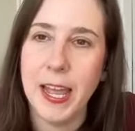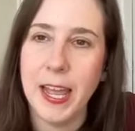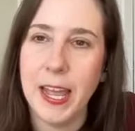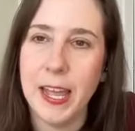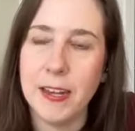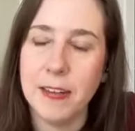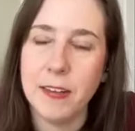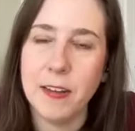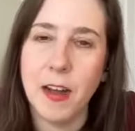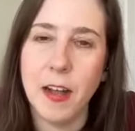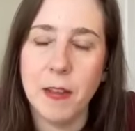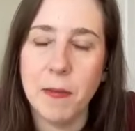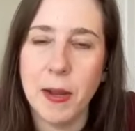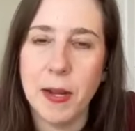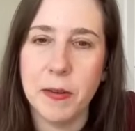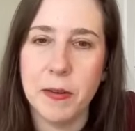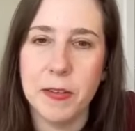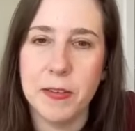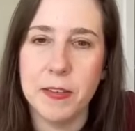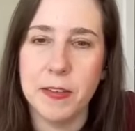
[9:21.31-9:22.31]
And
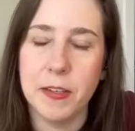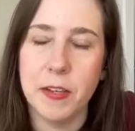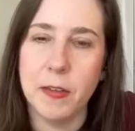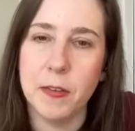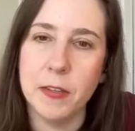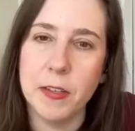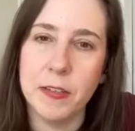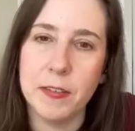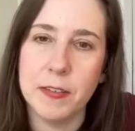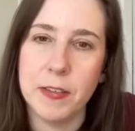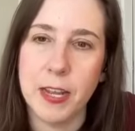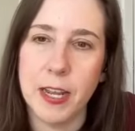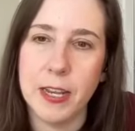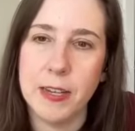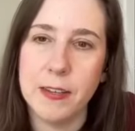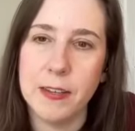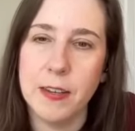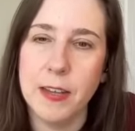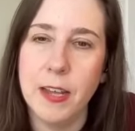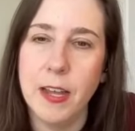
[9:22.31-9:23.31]
Colorado isn't the only
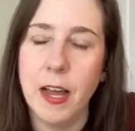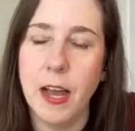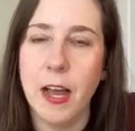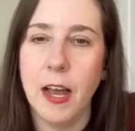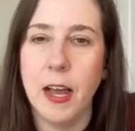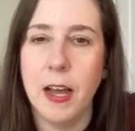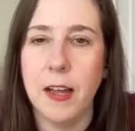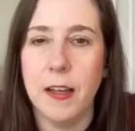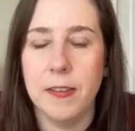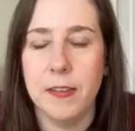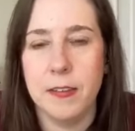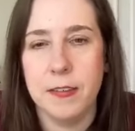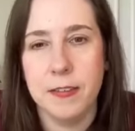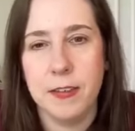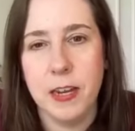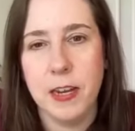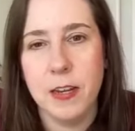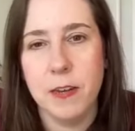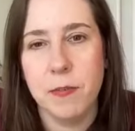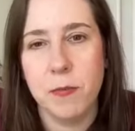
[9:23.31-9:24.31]
state. The
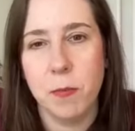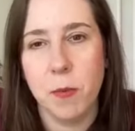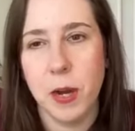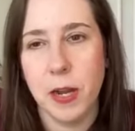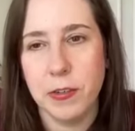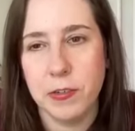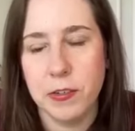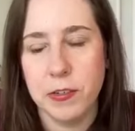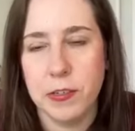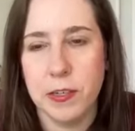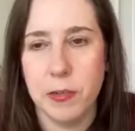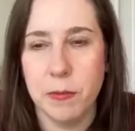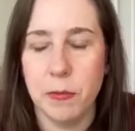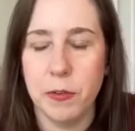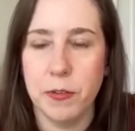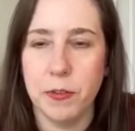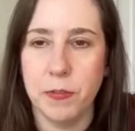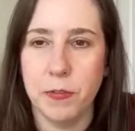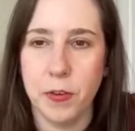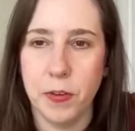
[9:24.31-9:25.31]
state of Washington
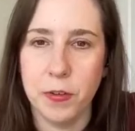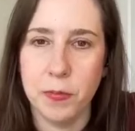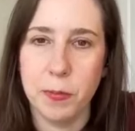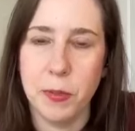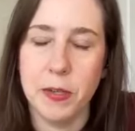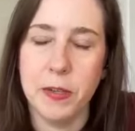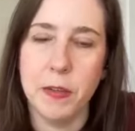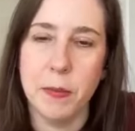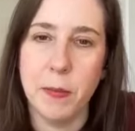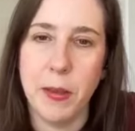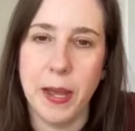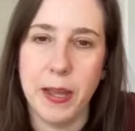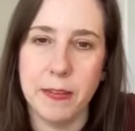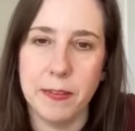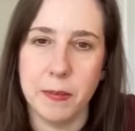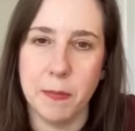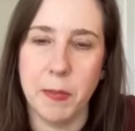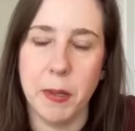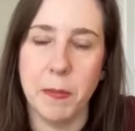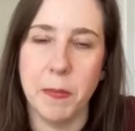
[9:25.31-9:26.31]
was the first one to pass
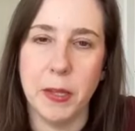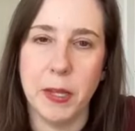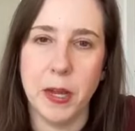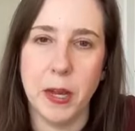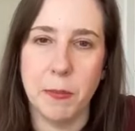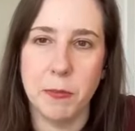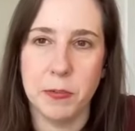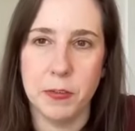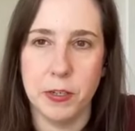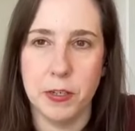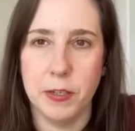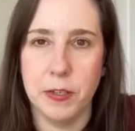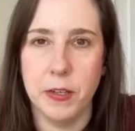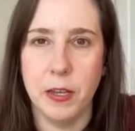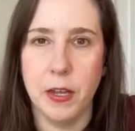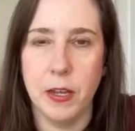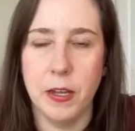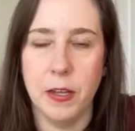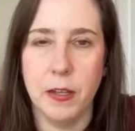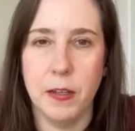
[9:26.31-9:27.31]
a public option
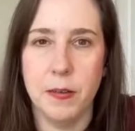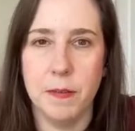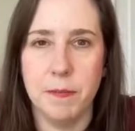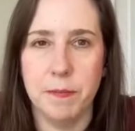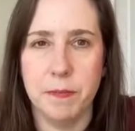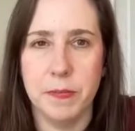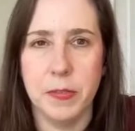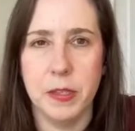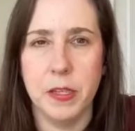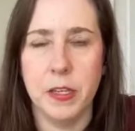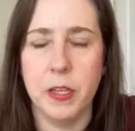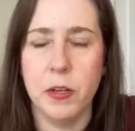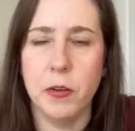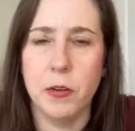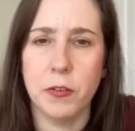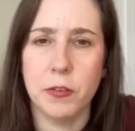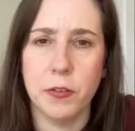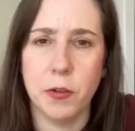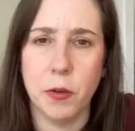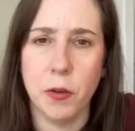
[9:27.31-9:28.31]
a year
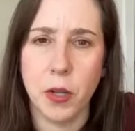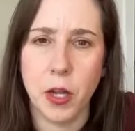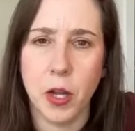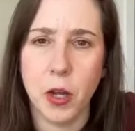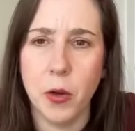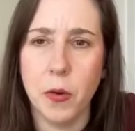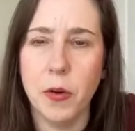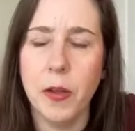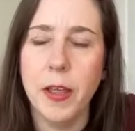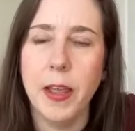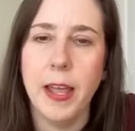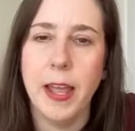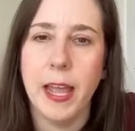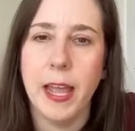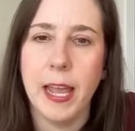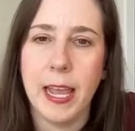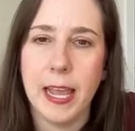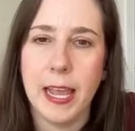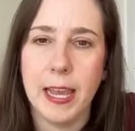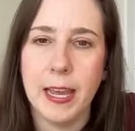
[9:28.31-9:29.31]
or so ago.
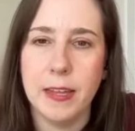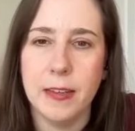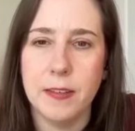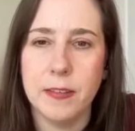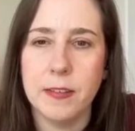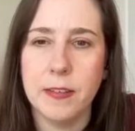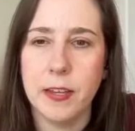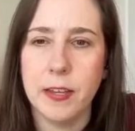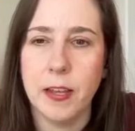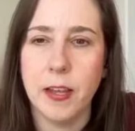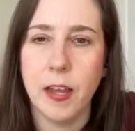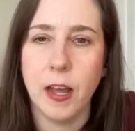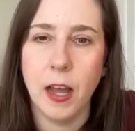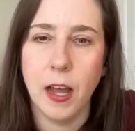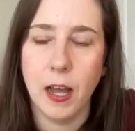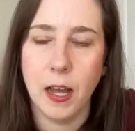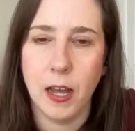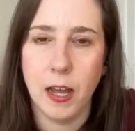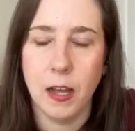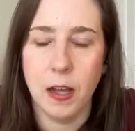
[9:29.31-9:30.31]
And
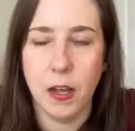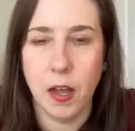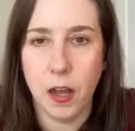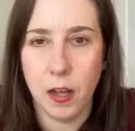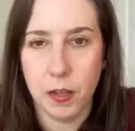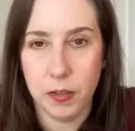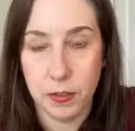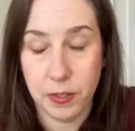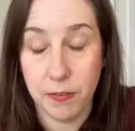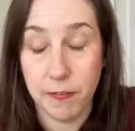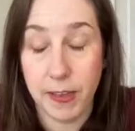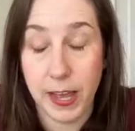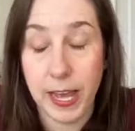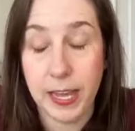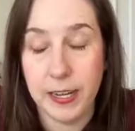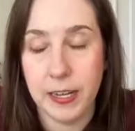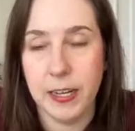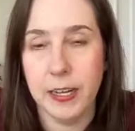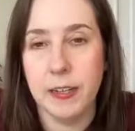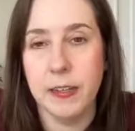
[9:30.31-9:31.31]

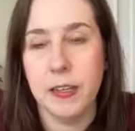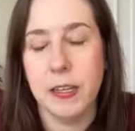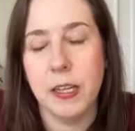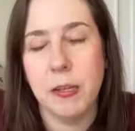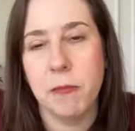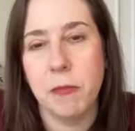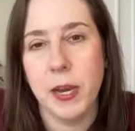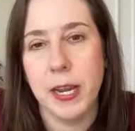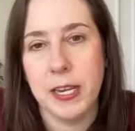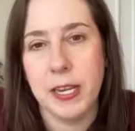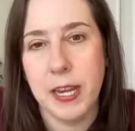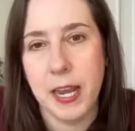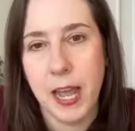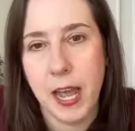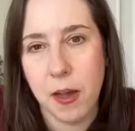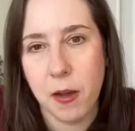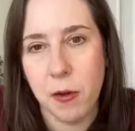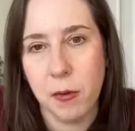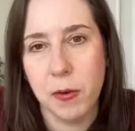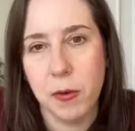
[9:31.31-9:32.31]
Nevada right
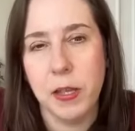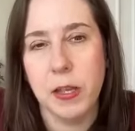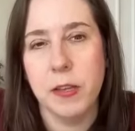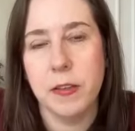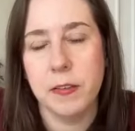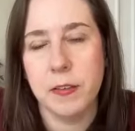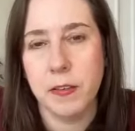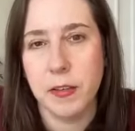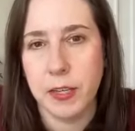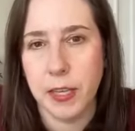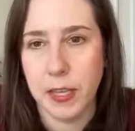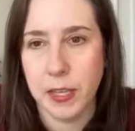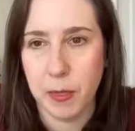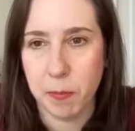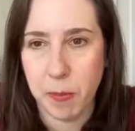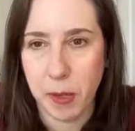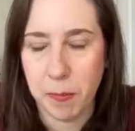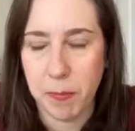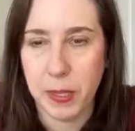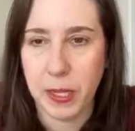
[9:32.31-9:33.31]
now is looking at a
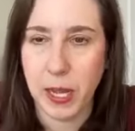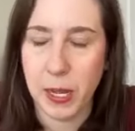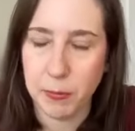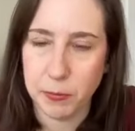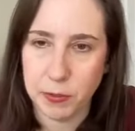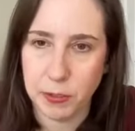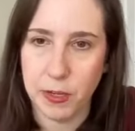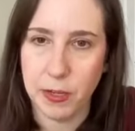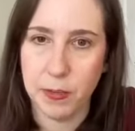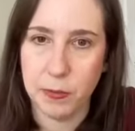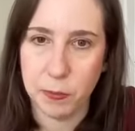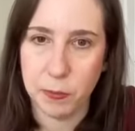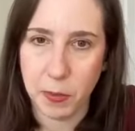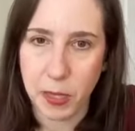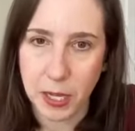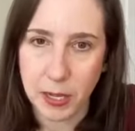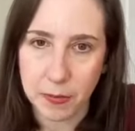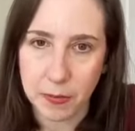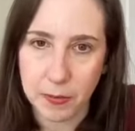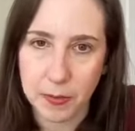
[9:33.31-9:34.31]
public option as
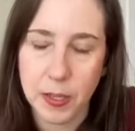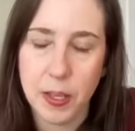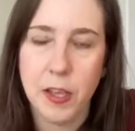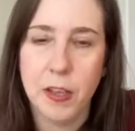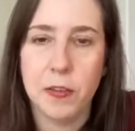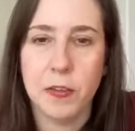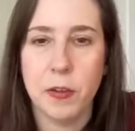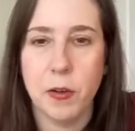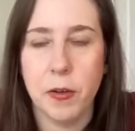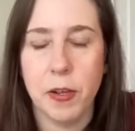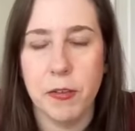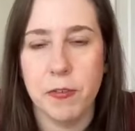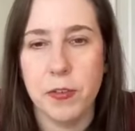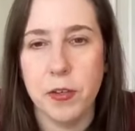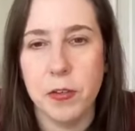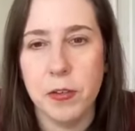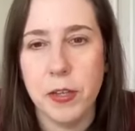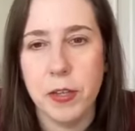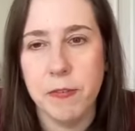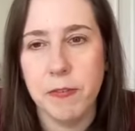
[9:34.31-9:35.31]
well. So if
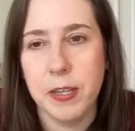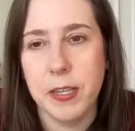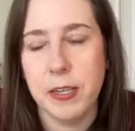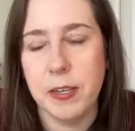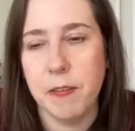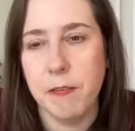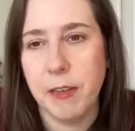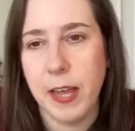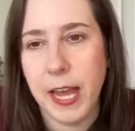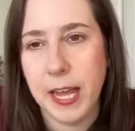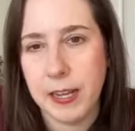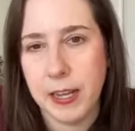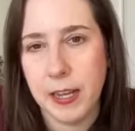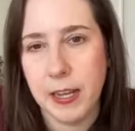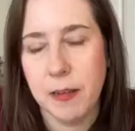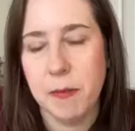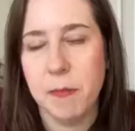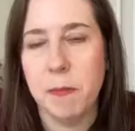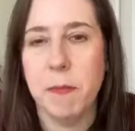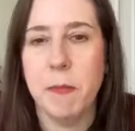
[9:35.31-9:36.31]
you live in
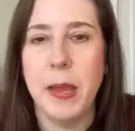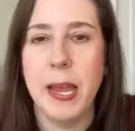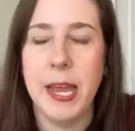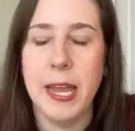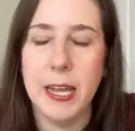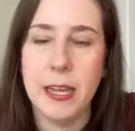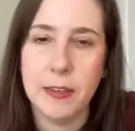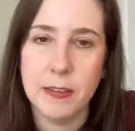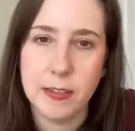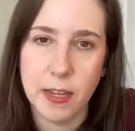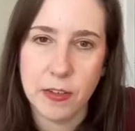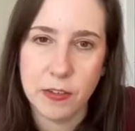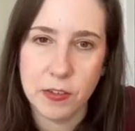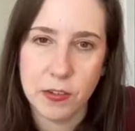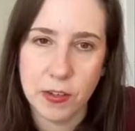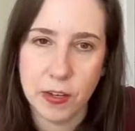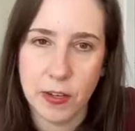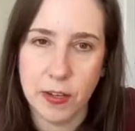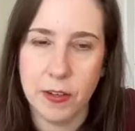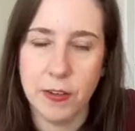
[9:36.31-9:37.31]
Nevada, pay
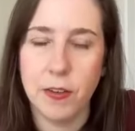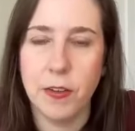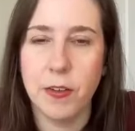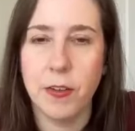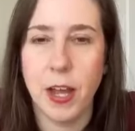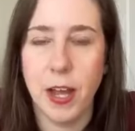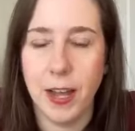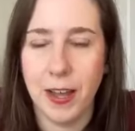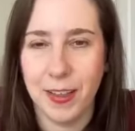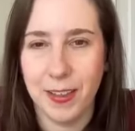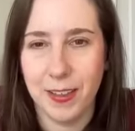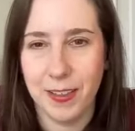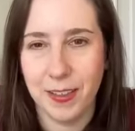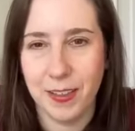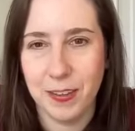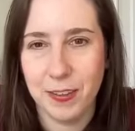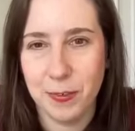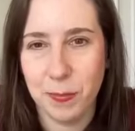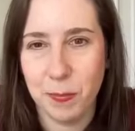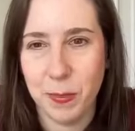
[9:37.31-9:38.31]
attention
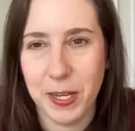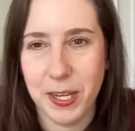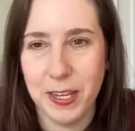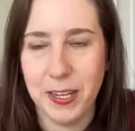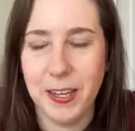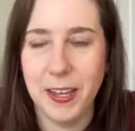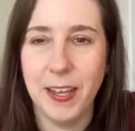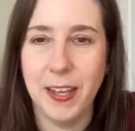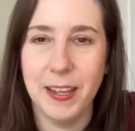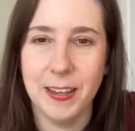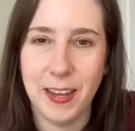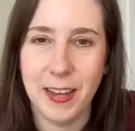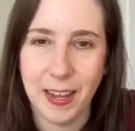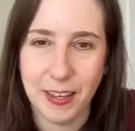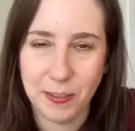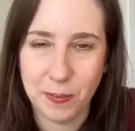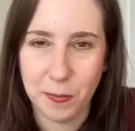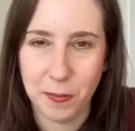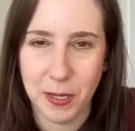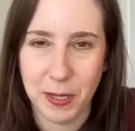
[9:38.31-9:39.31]
this week and
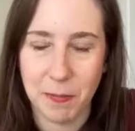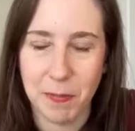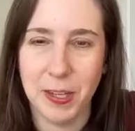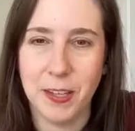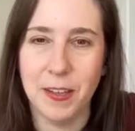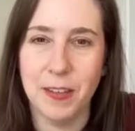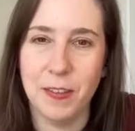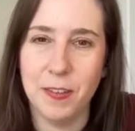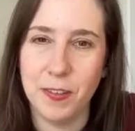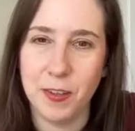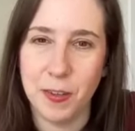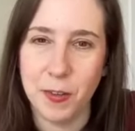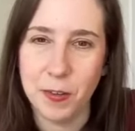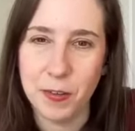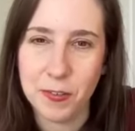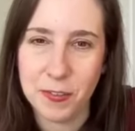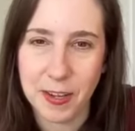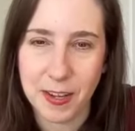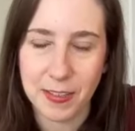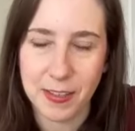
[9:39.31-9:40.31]
next week, because your
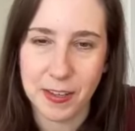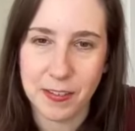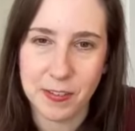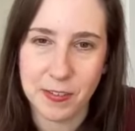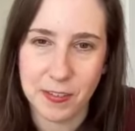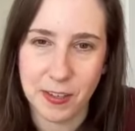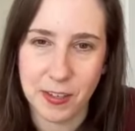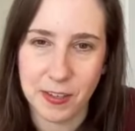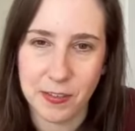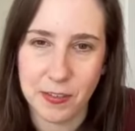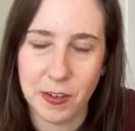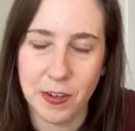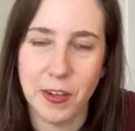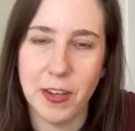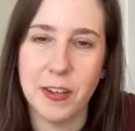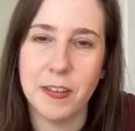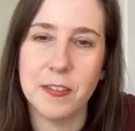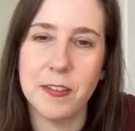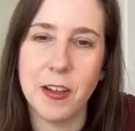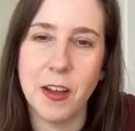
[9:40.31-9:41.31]
state legislature
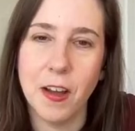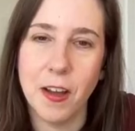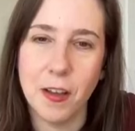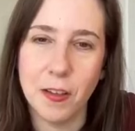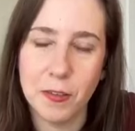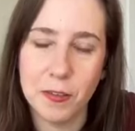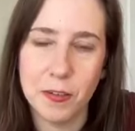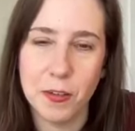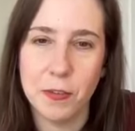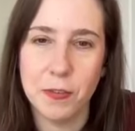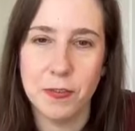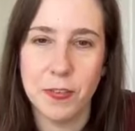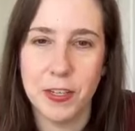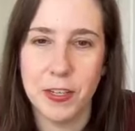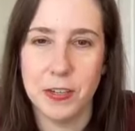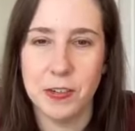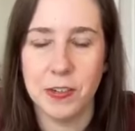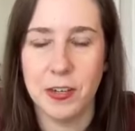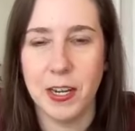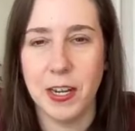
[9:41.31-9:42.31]
is also
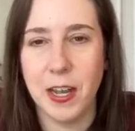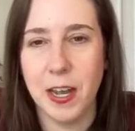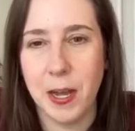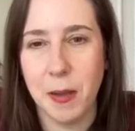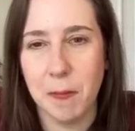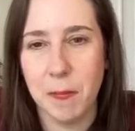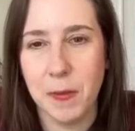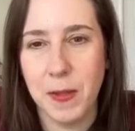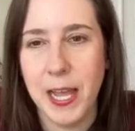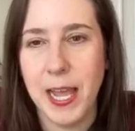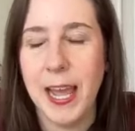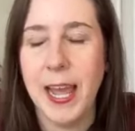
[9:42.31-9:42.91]
finishing up.